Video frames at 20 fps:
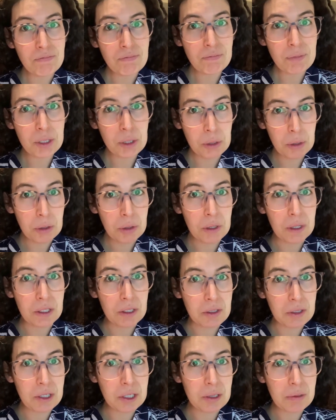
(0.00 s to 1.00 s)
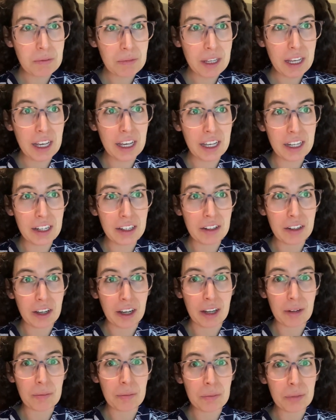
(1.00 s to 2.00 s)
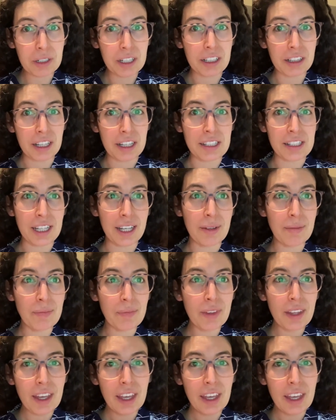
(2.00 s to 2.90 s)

discouraged, and got pretty lazy.